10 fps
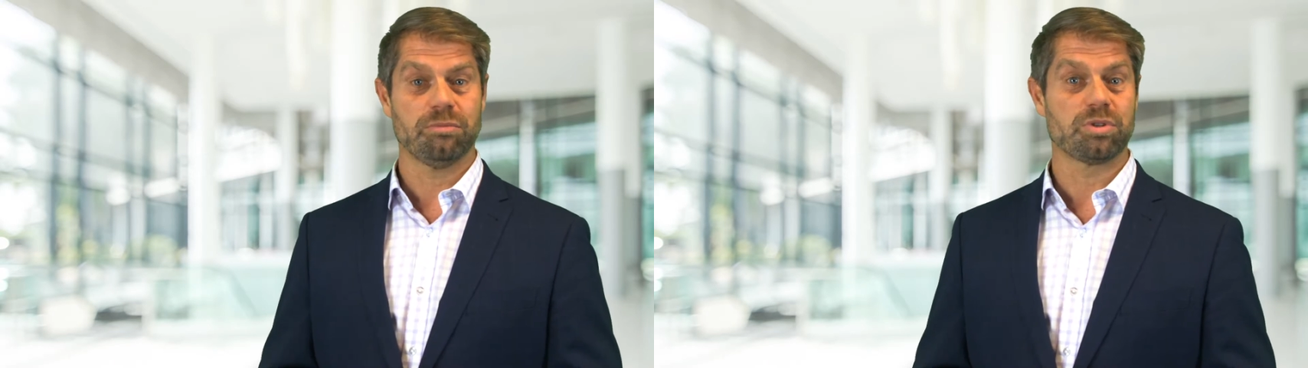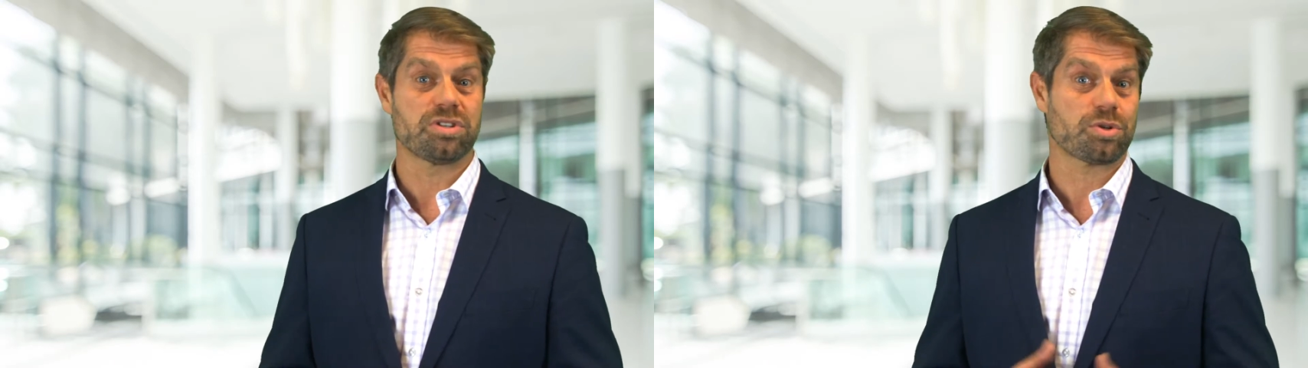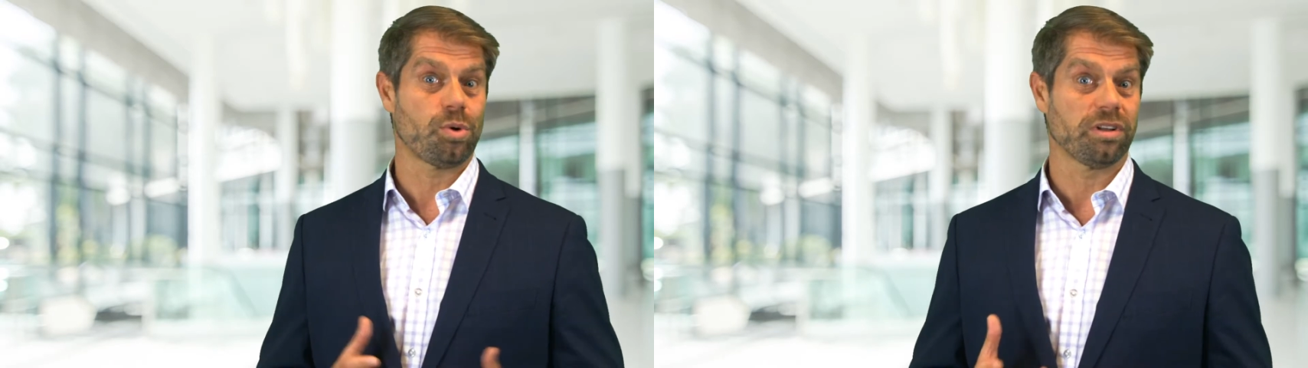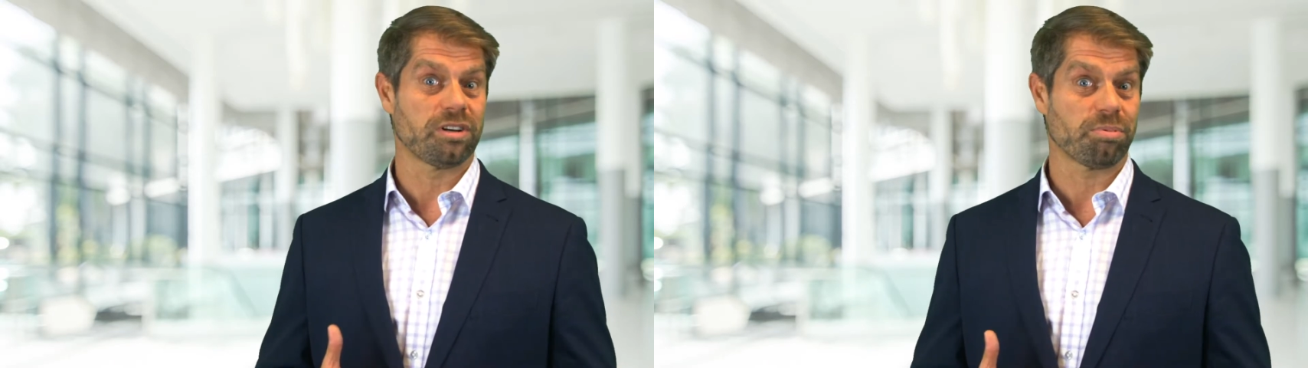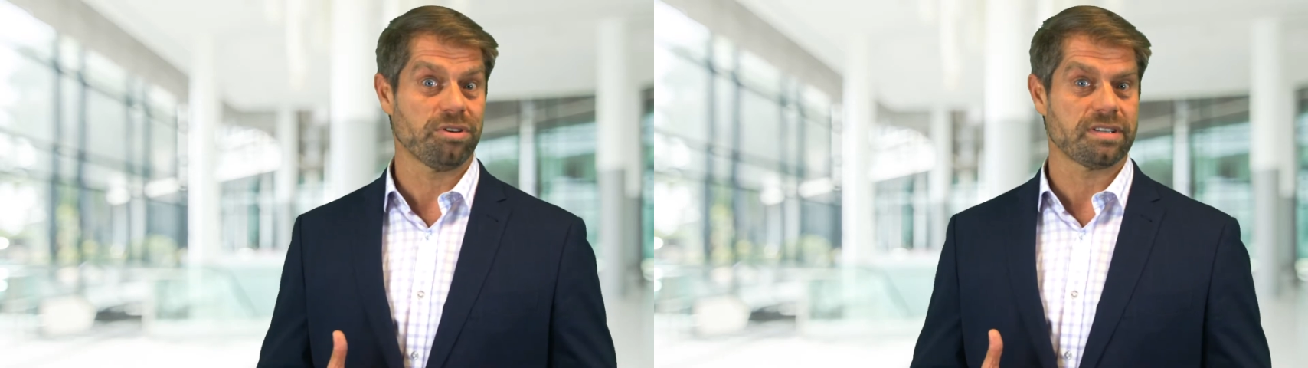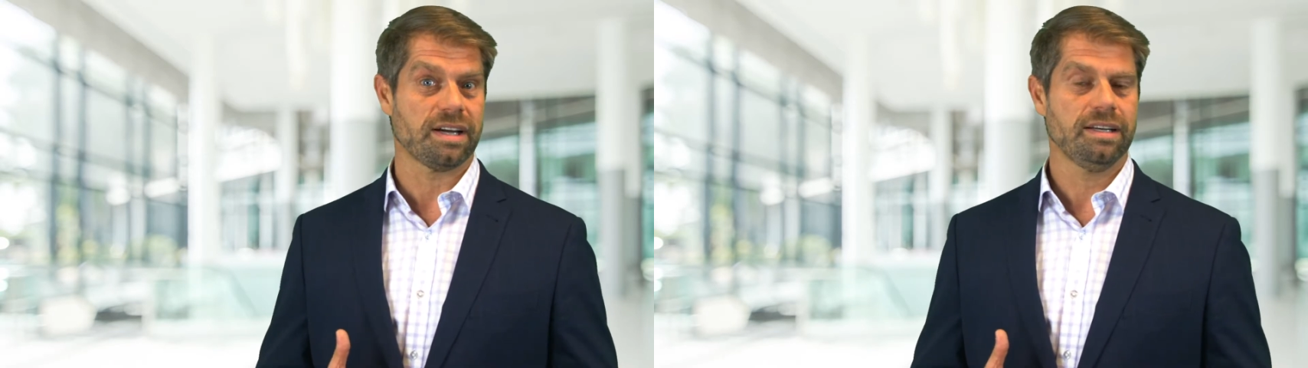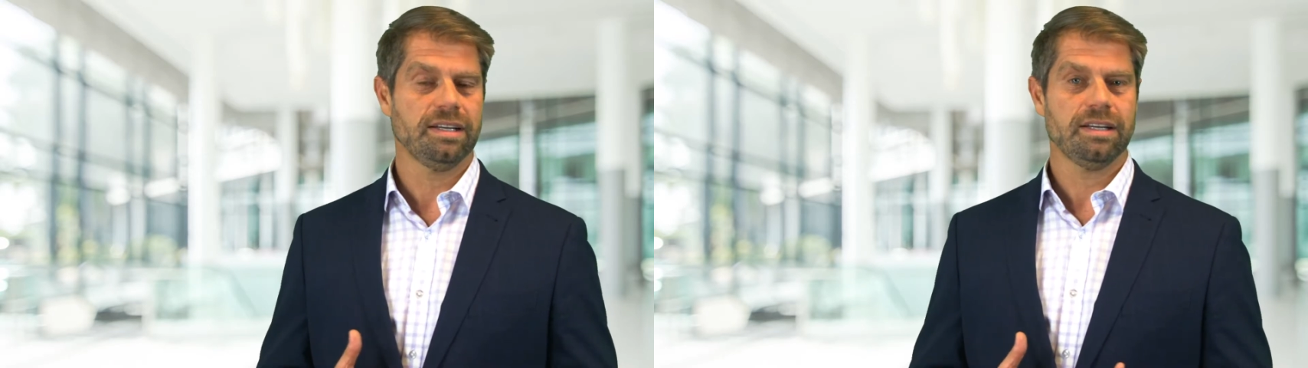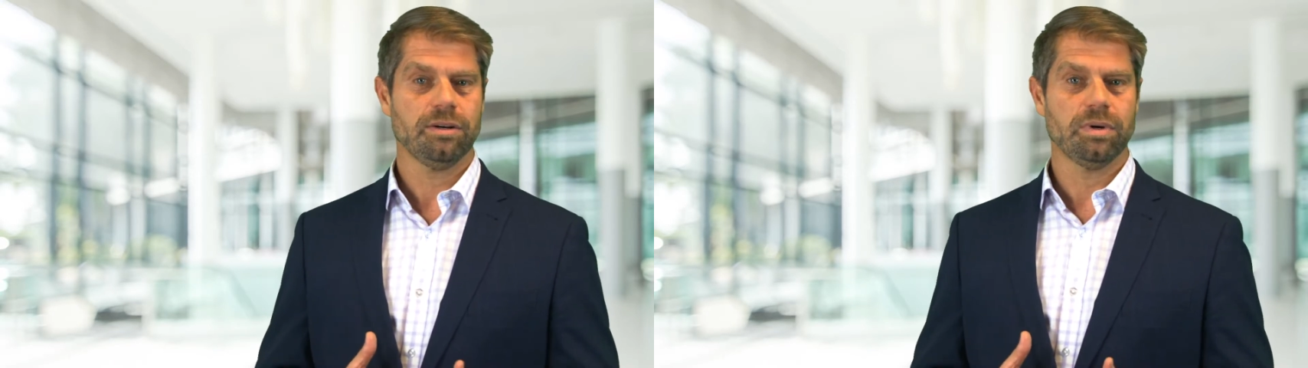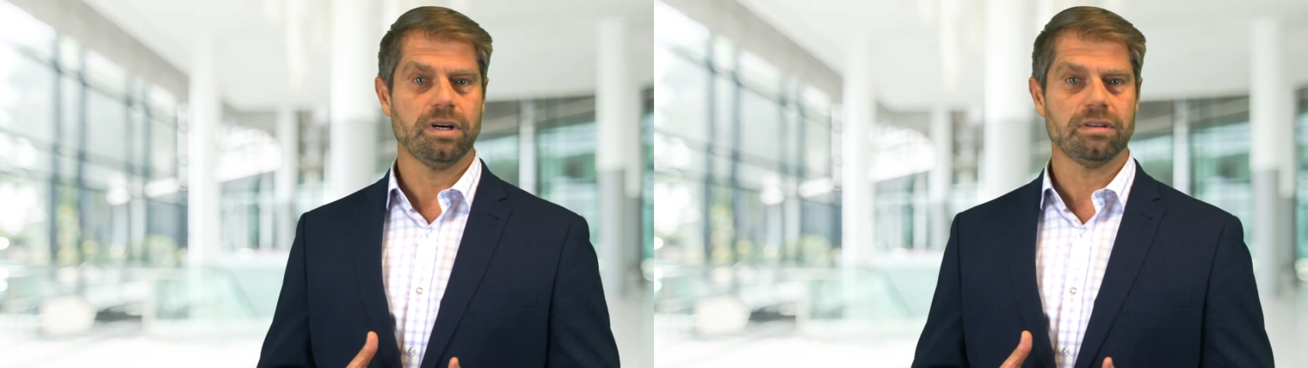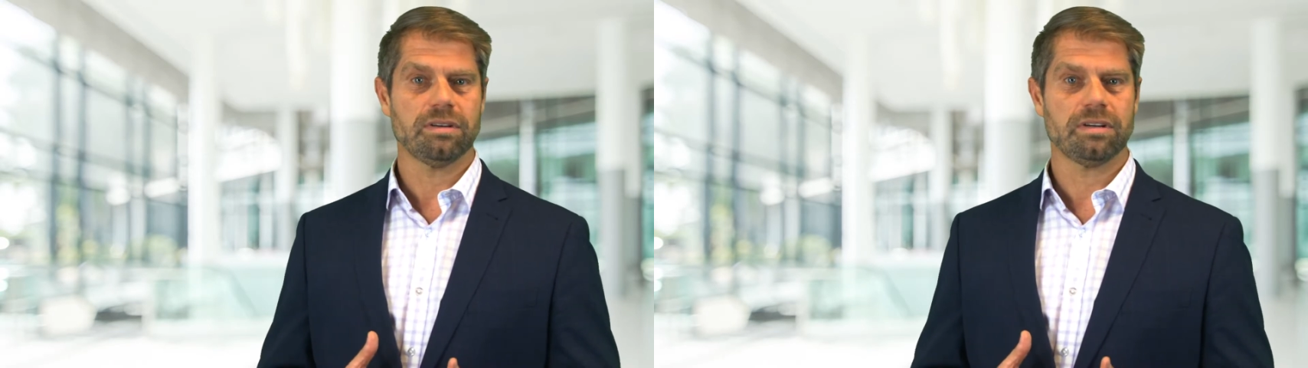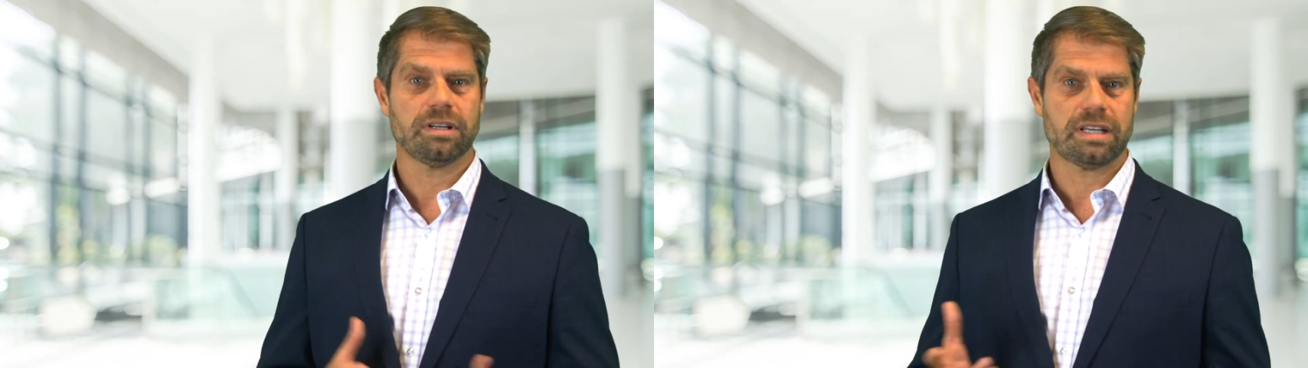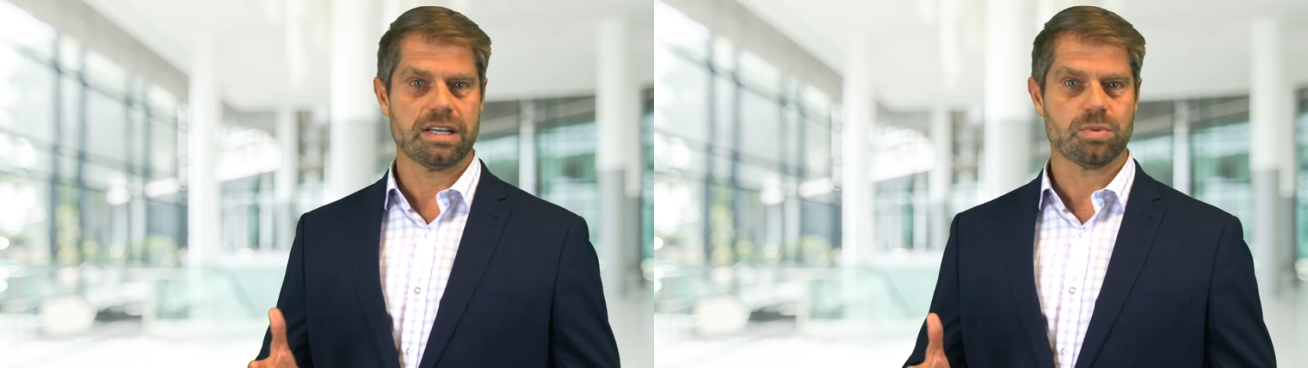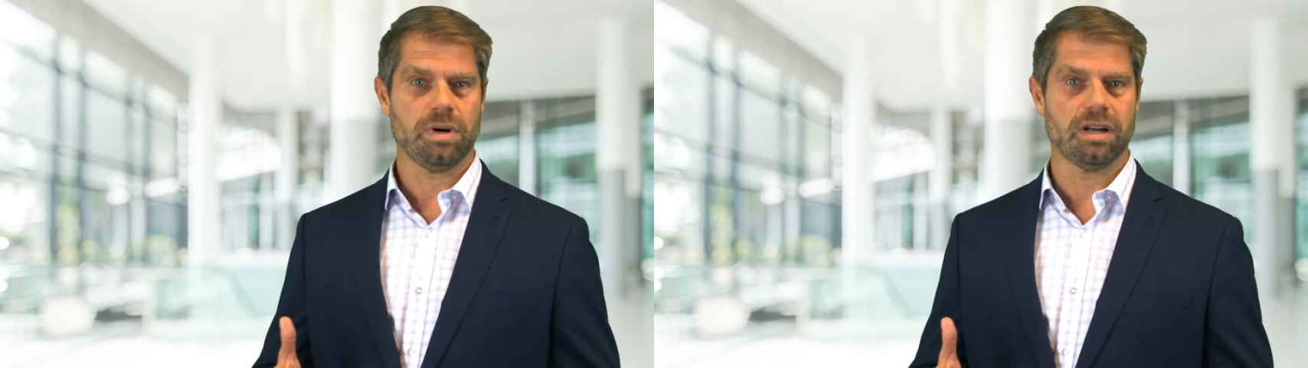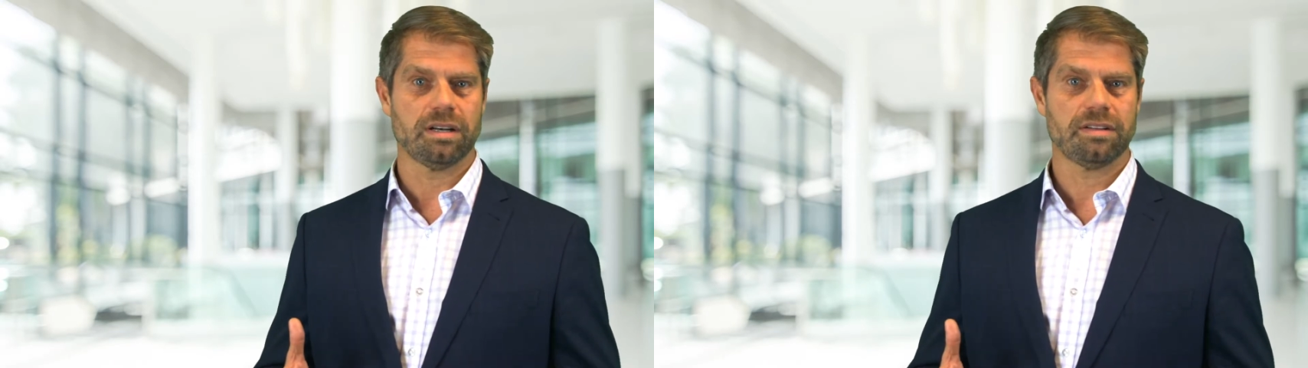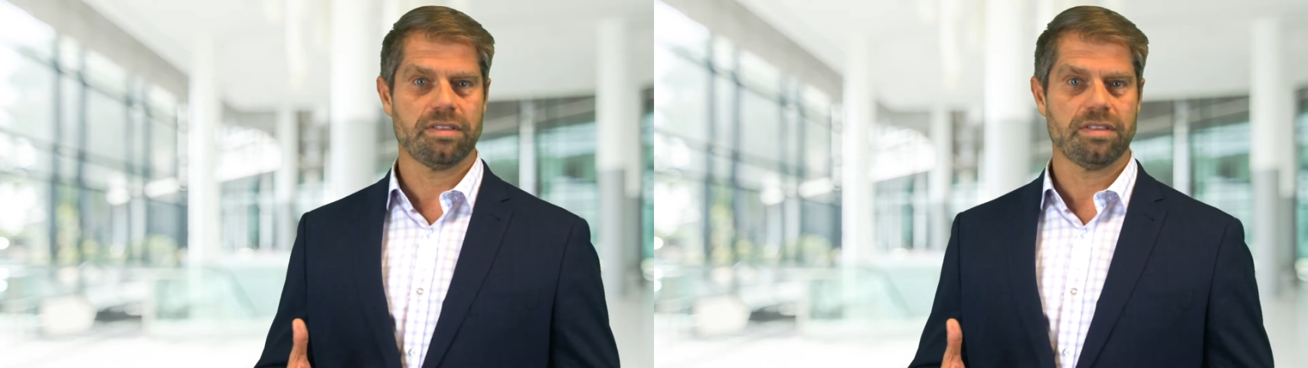and we'll just call it a printer, well, guess what?